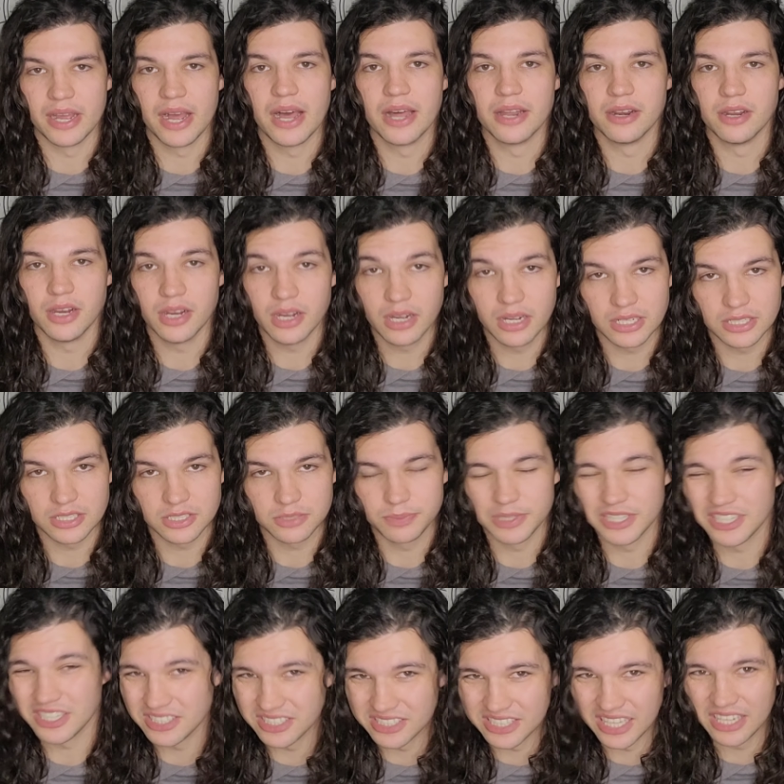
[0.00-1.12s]
on us
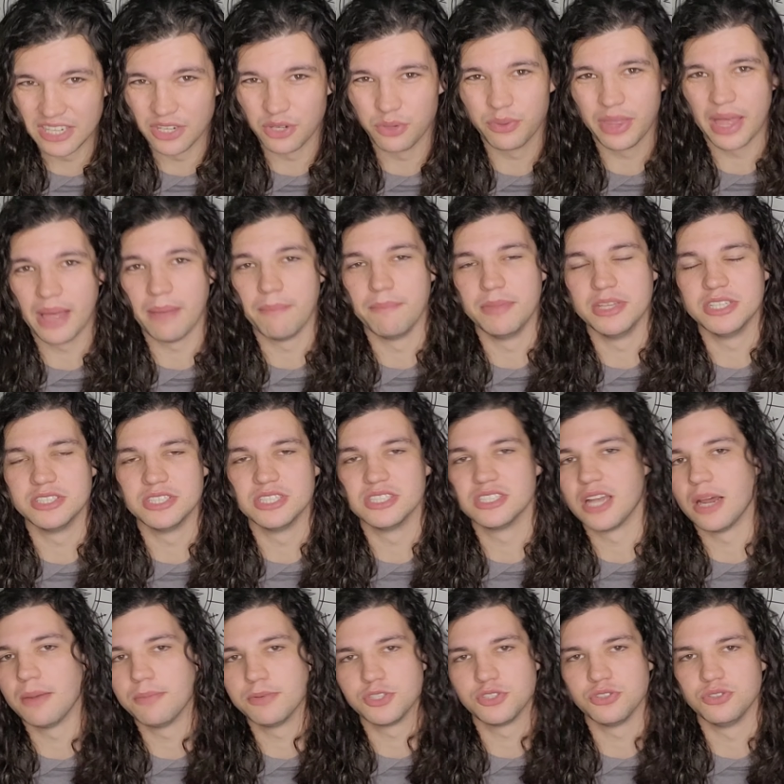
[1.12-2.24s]
because they knew that business
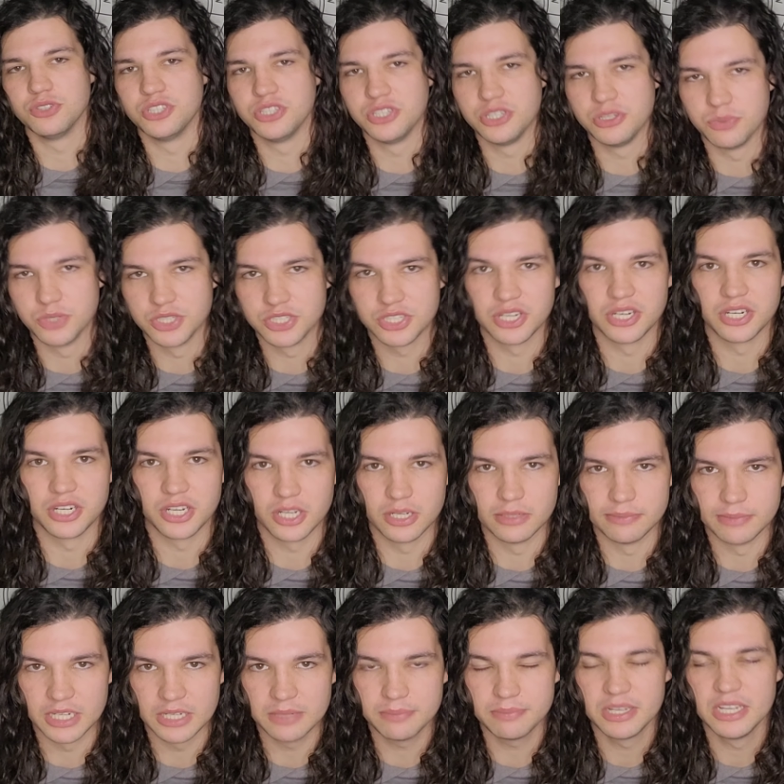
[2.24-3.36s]
opportunity was going to
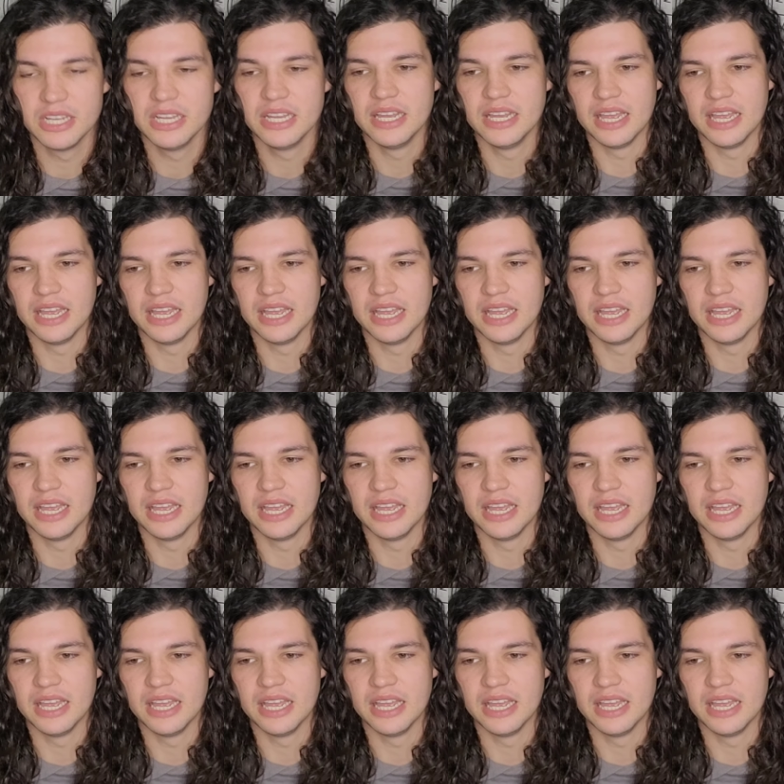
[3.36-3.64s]
come up,